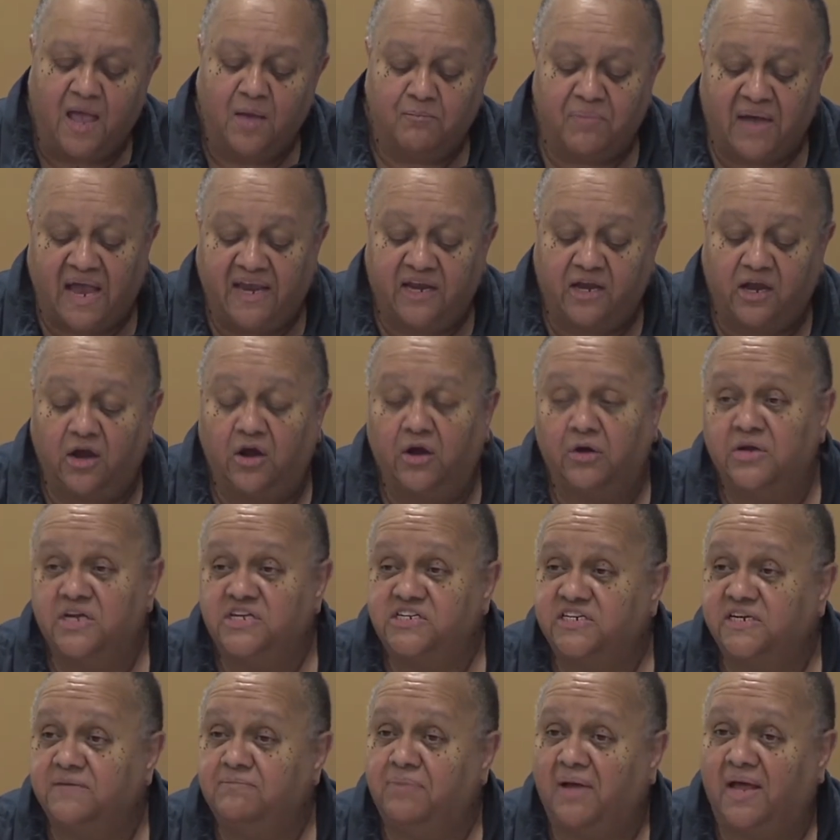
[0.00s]
by
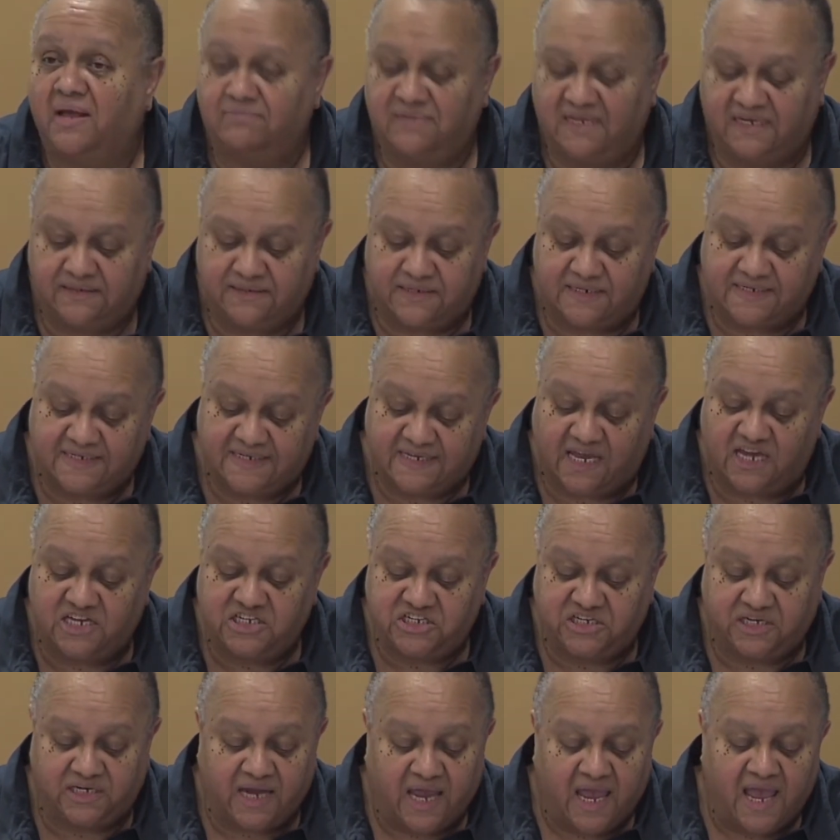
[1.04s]
encouraging public
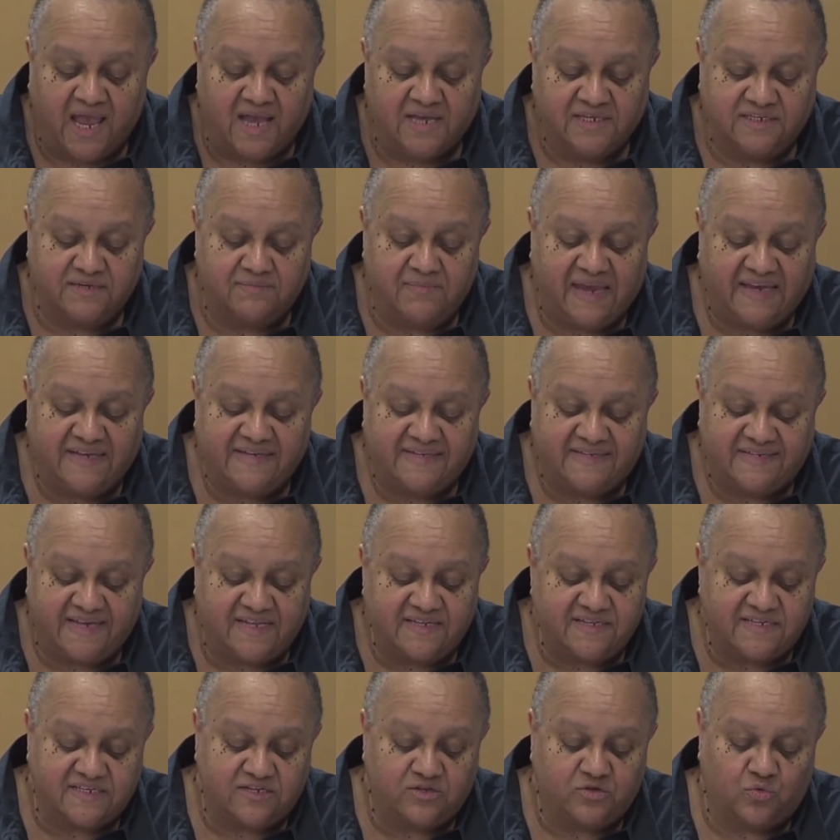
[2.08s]
discussion to make
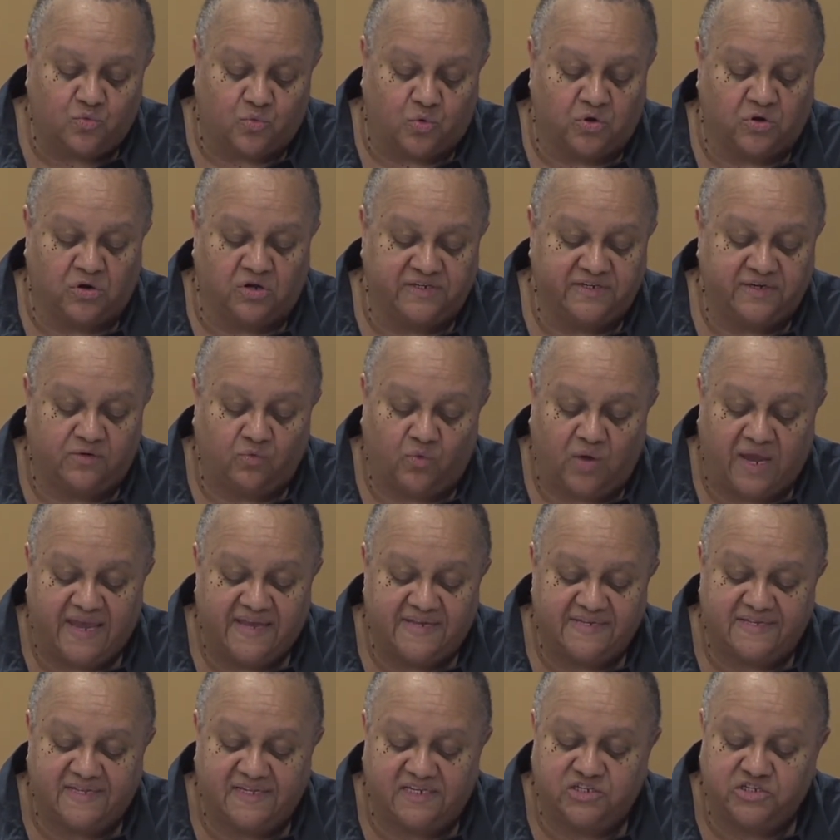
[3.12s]
sense of the world in
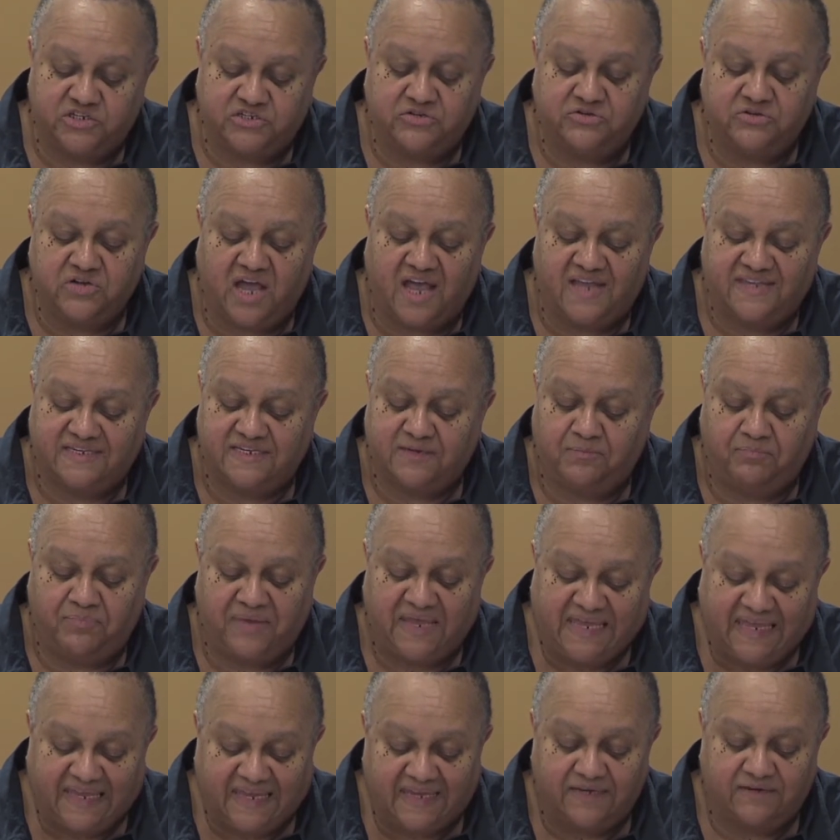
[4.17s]
ways that do not
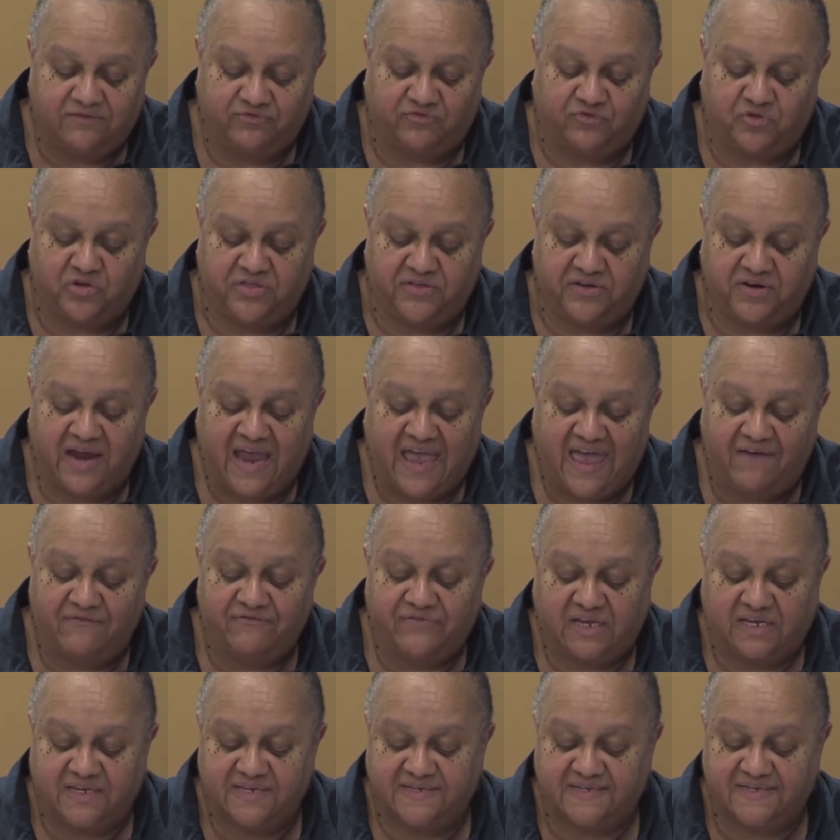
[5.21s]
depend for their
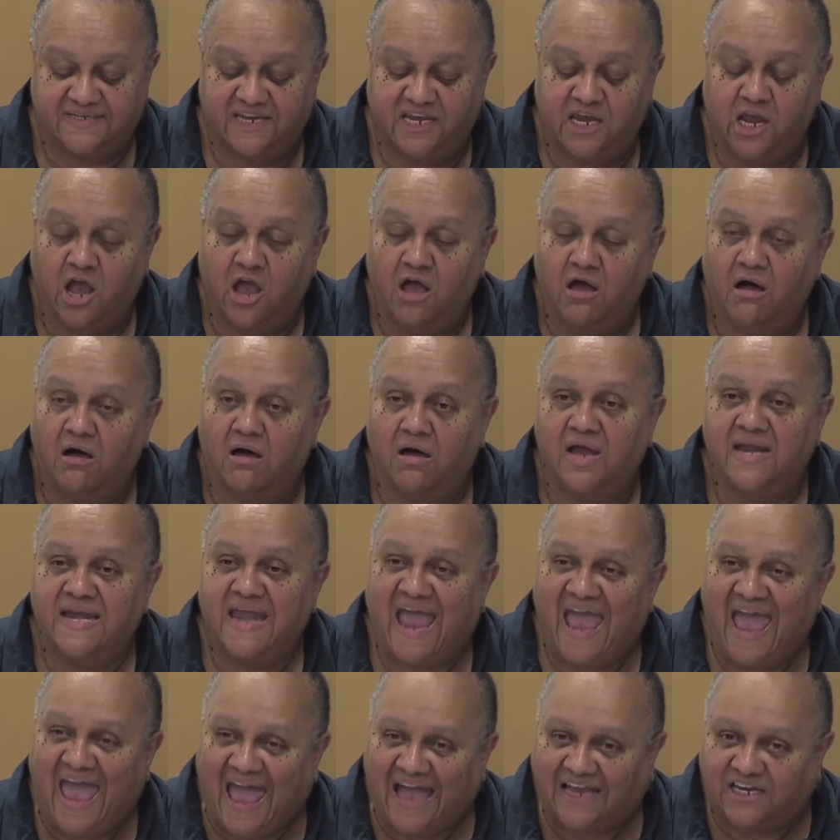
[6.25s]
efficacy on
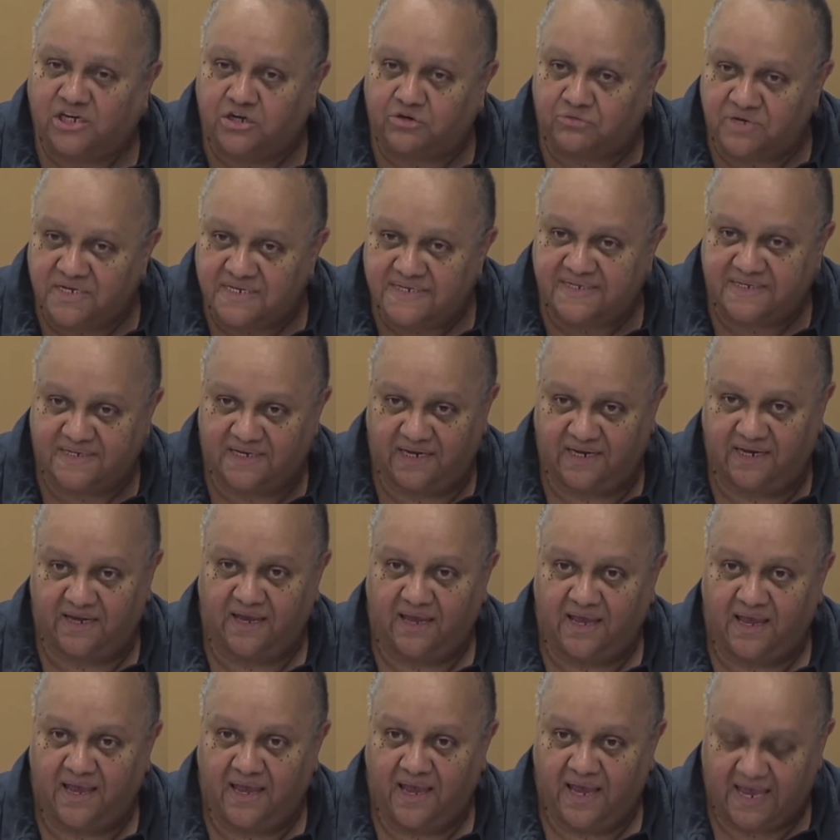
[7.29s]
accuracy,
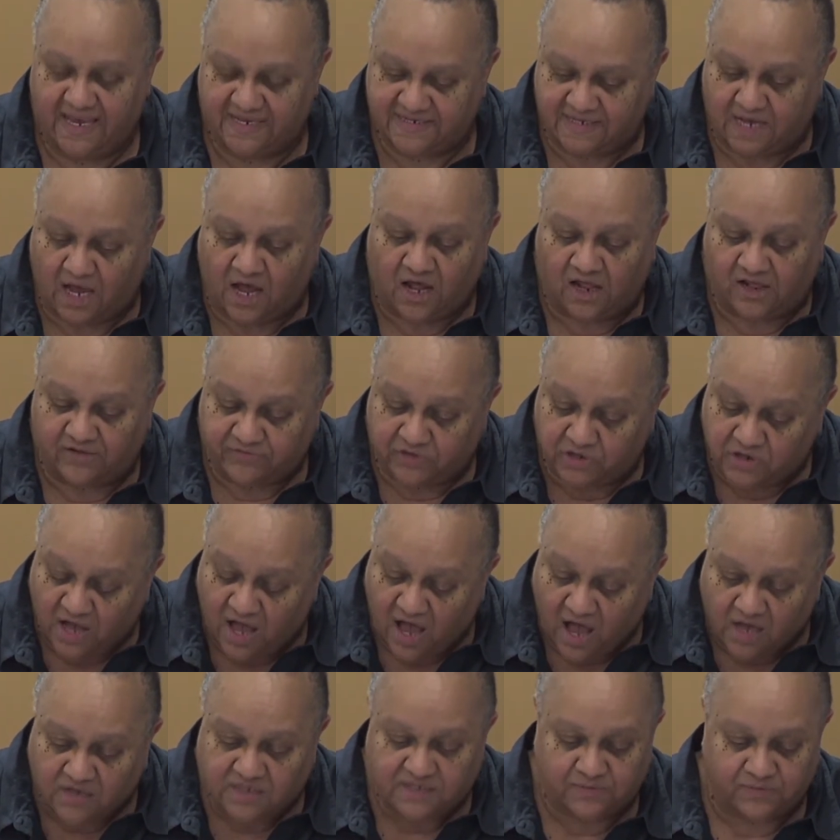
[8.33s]
as Oliver
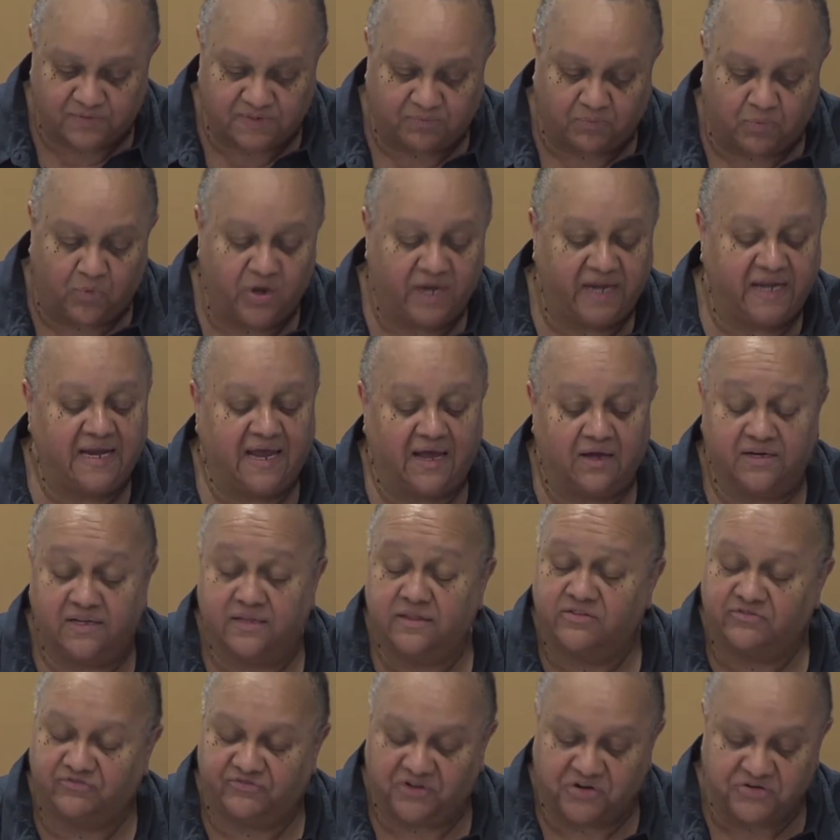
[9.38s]
Cox was pointing out in
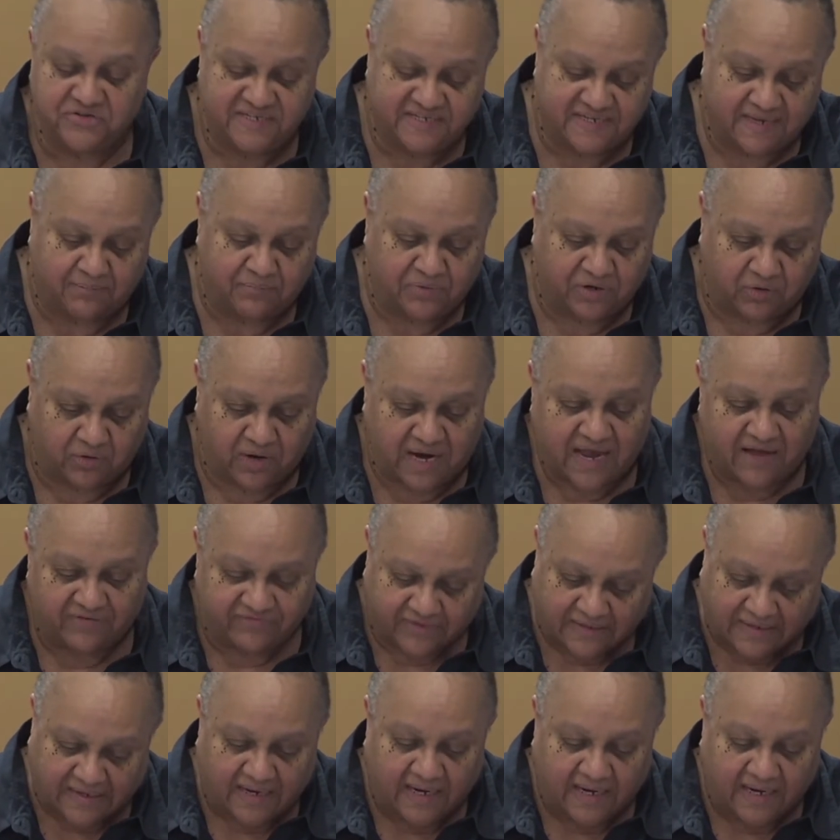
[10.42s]
the first epigraph.